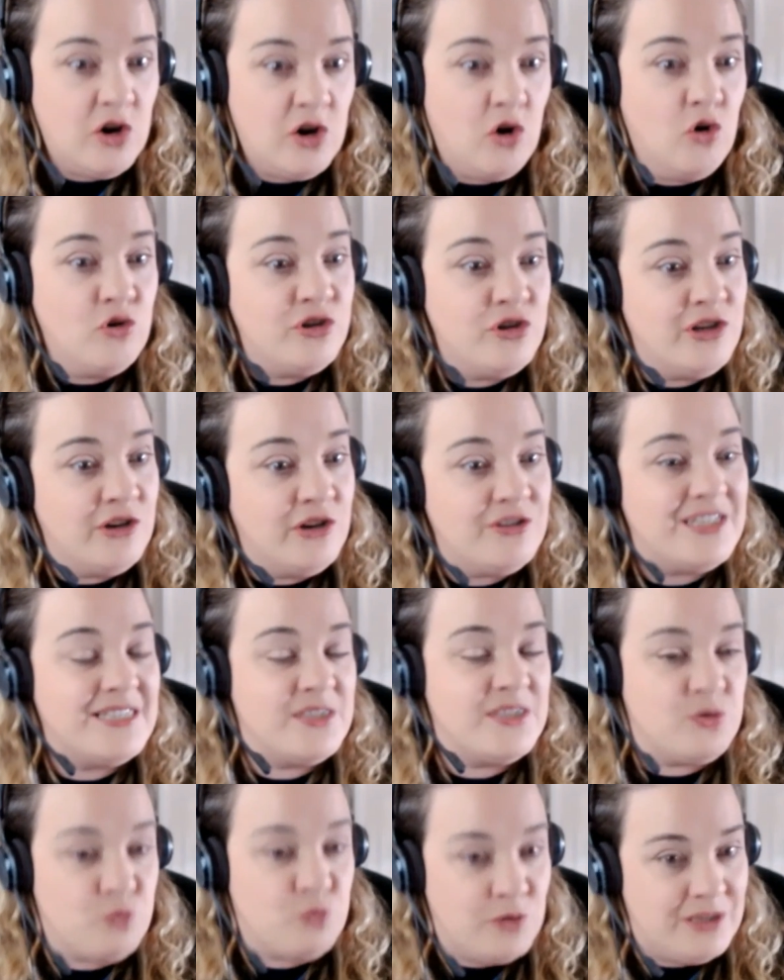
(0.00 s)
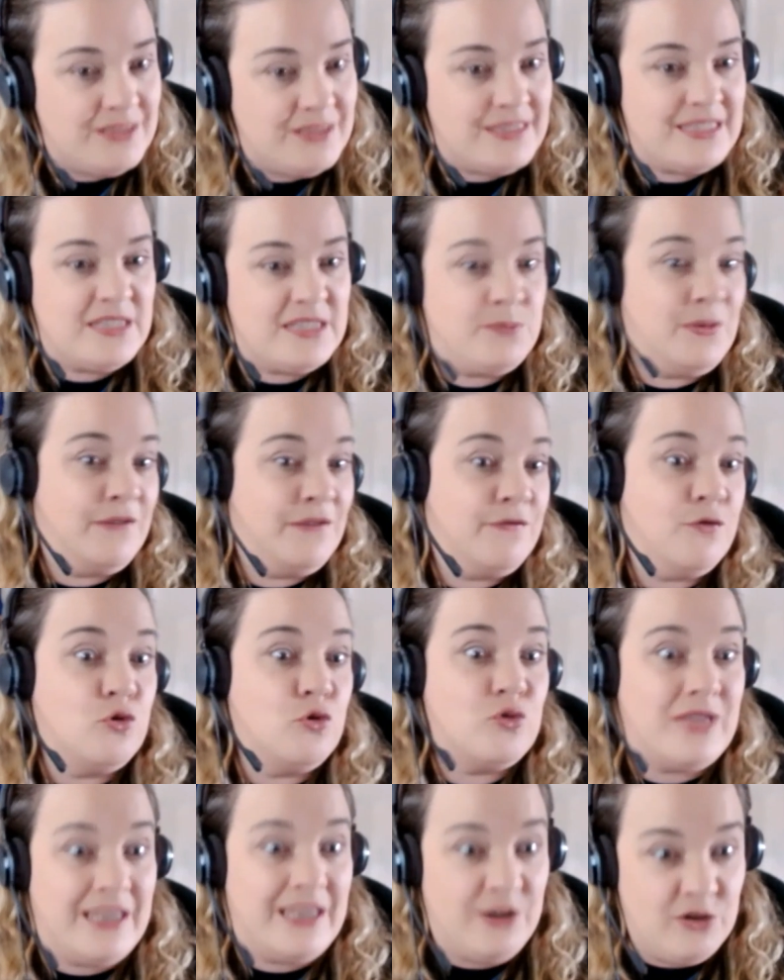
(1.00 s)
or notice risks
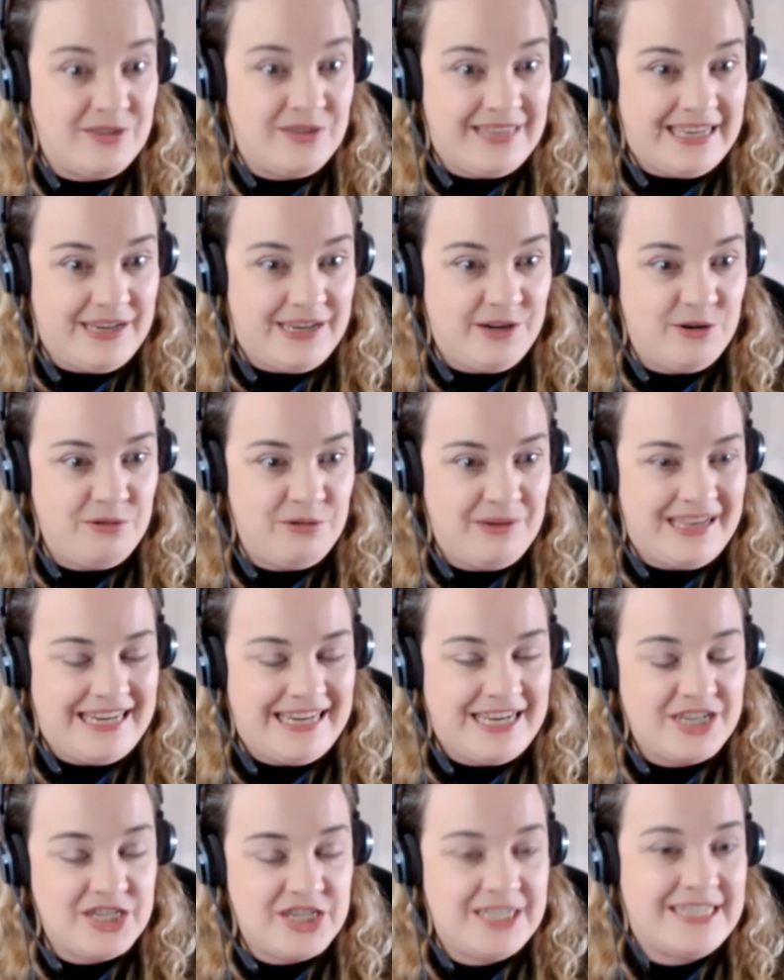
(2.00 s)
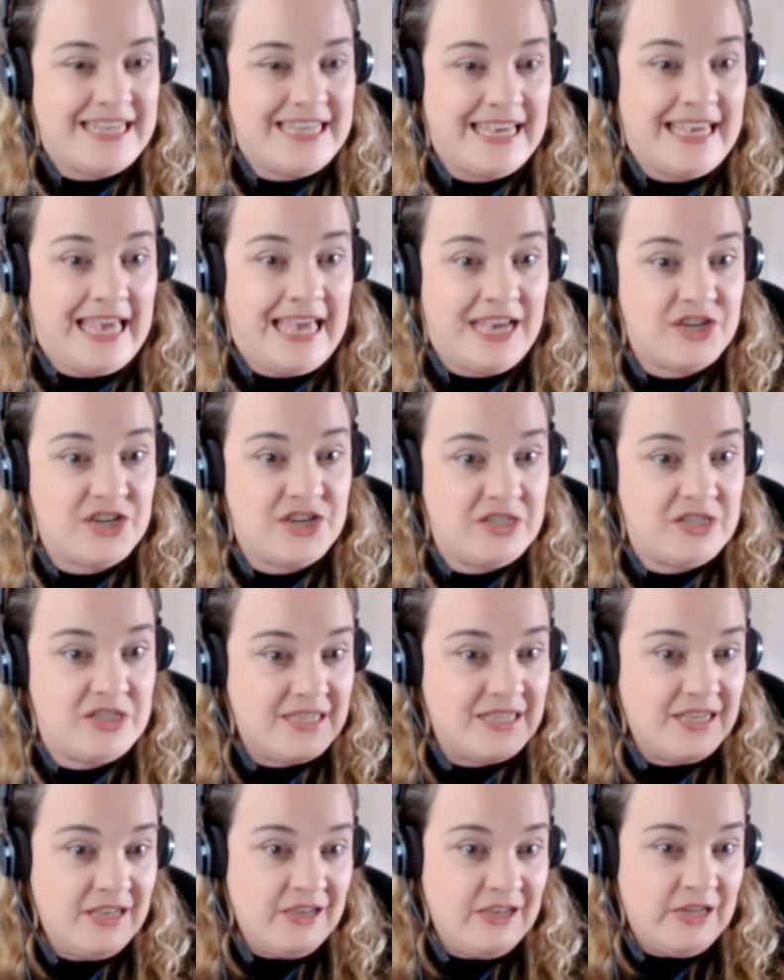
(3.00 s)
before they are there and actually take actions
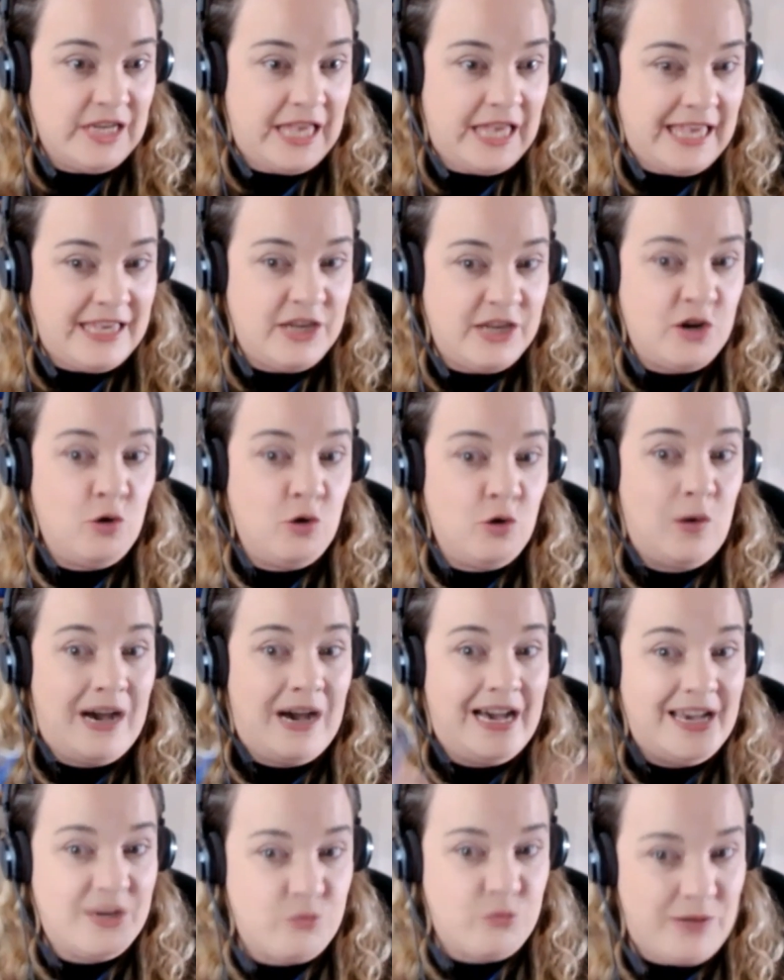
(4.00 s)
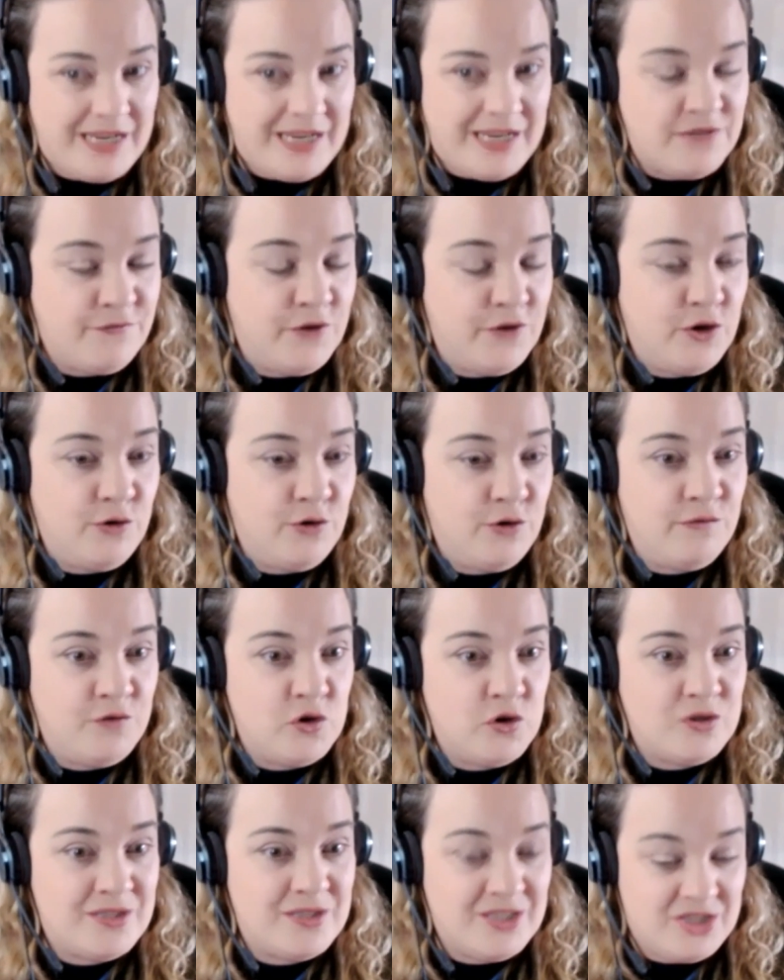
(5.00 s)
looking at a wide range view
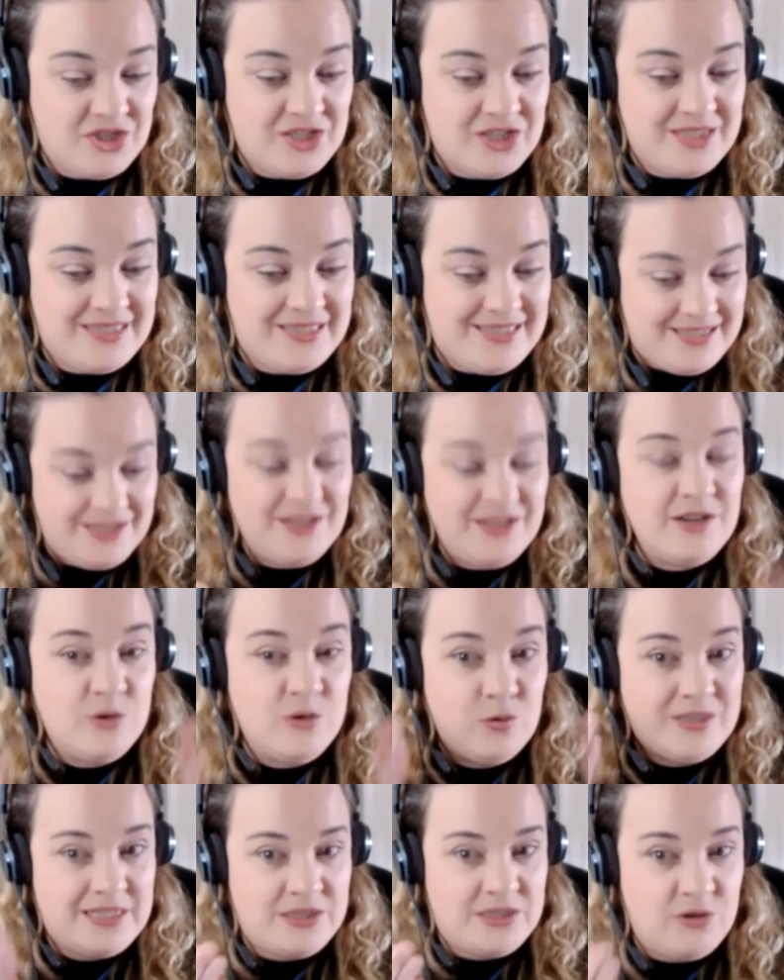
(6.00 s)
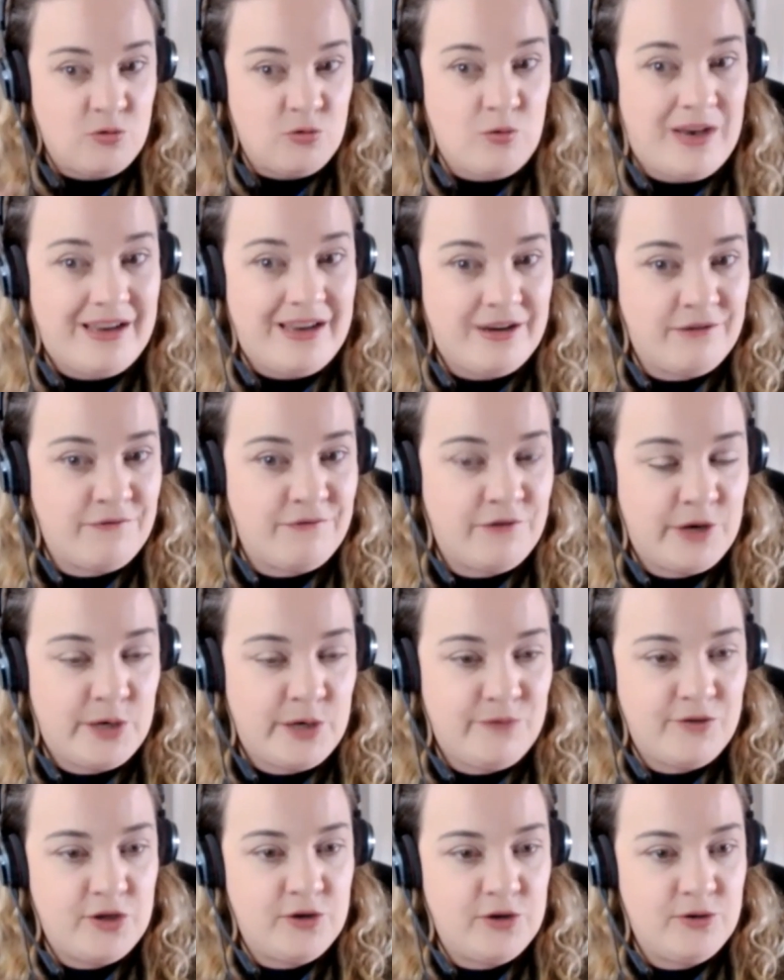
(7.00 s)
versus just what's right in front
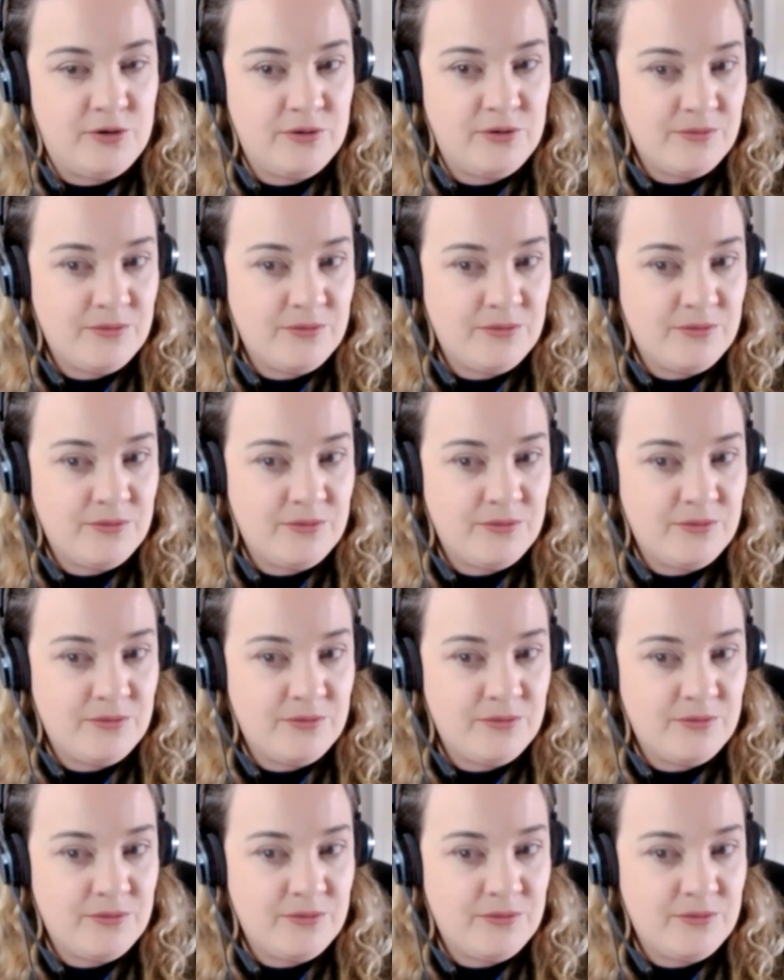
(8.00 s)
of you.